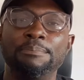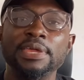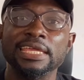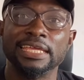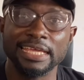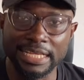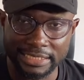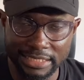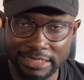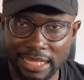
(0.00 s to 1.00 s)
be a
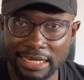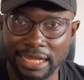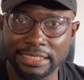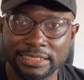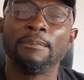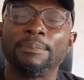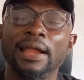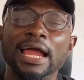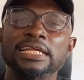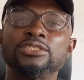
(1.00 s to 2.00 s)
signal that
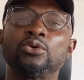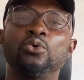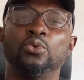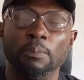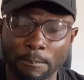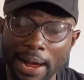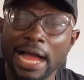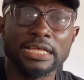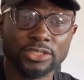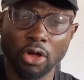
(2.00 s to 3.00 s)
price could
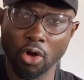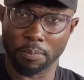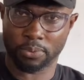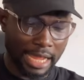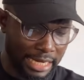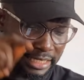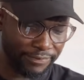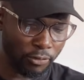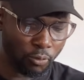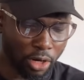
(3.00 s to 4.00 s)
bounce up. And
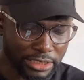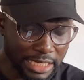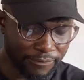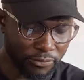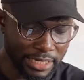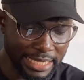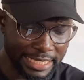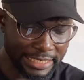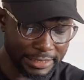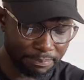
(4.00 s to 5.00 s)
if you watch carefully
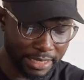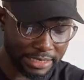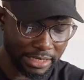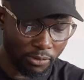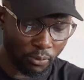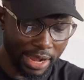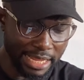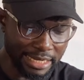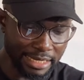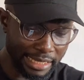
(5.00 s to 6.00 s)
in this place,
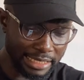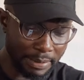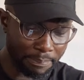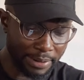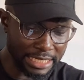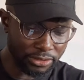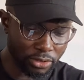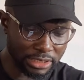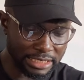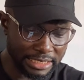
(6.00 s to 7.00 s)
when the price
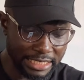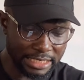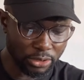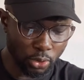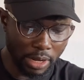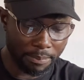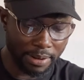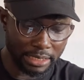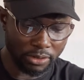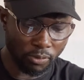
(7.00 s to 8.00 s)
touches this lower
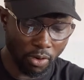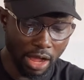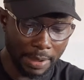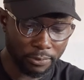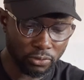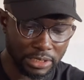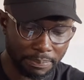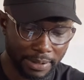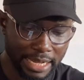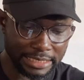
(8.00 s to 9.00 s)
band, what happened to the
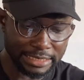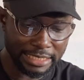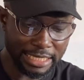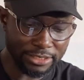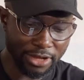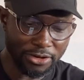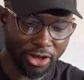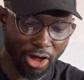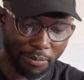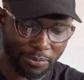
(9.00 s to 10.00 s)
price? It's going
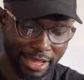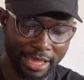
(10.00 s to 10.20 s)
up.